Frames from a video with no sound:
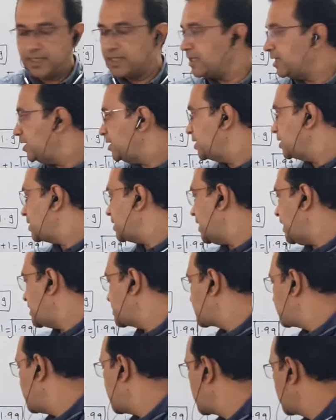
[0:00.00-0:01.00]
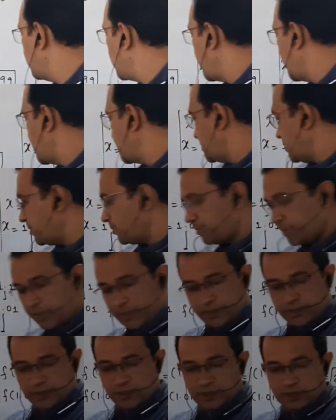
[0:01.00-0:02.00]
Here, as per our example,
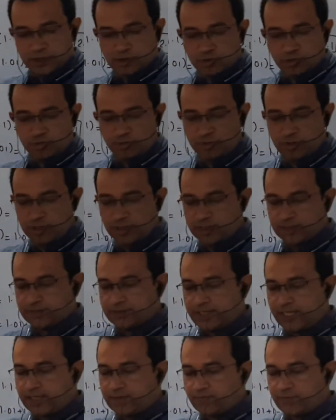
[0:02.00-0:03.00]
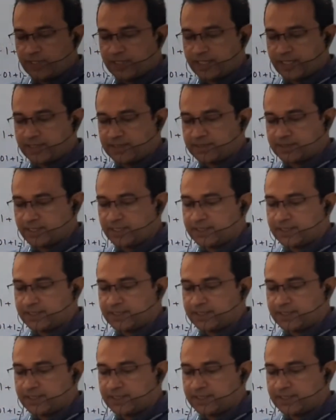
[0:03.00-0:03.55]
it is 2. Then we can say